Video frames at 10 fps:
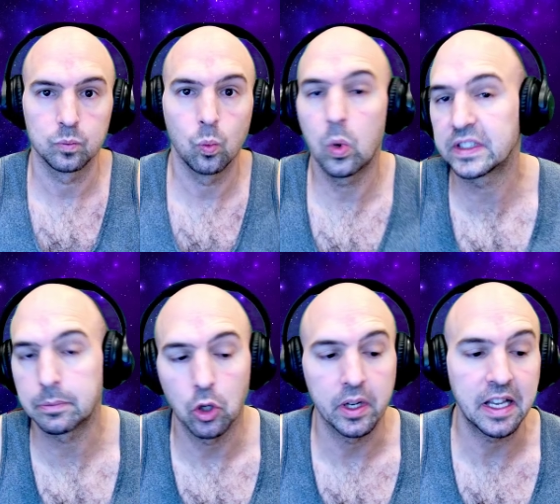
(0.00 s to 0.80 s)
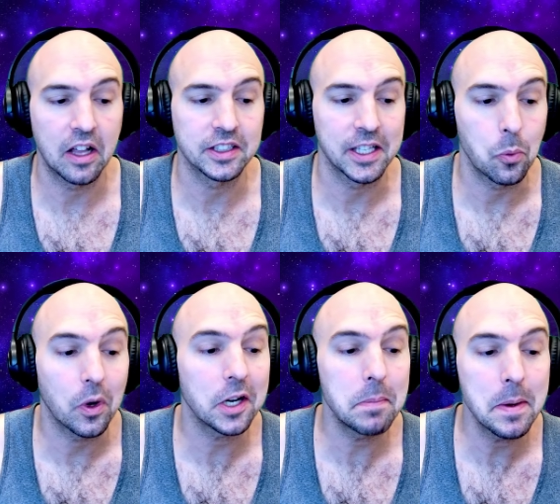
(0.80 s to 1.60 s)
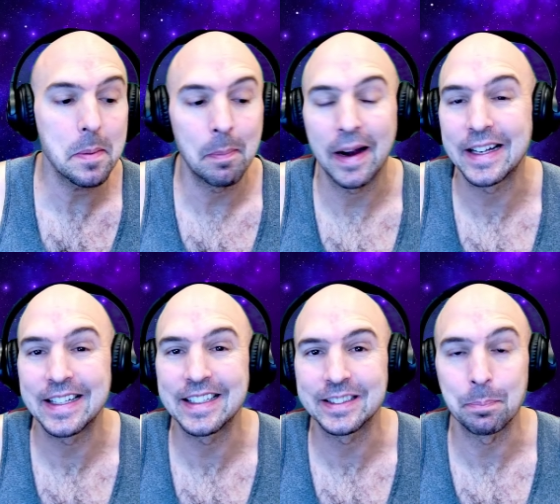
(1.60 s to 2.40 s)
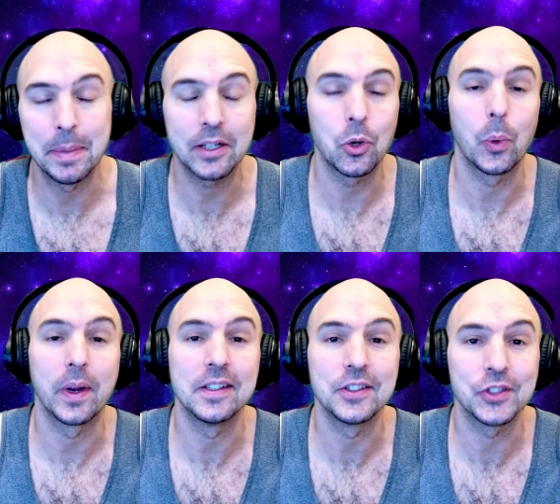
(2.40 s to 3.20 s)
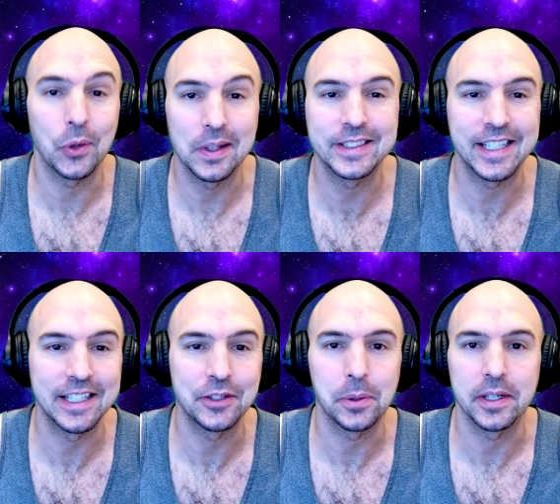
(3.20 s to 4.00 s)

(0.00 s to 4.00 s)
What's up, Token Galaxy? We're going to be mining some Bitcoin, uh, so let's get into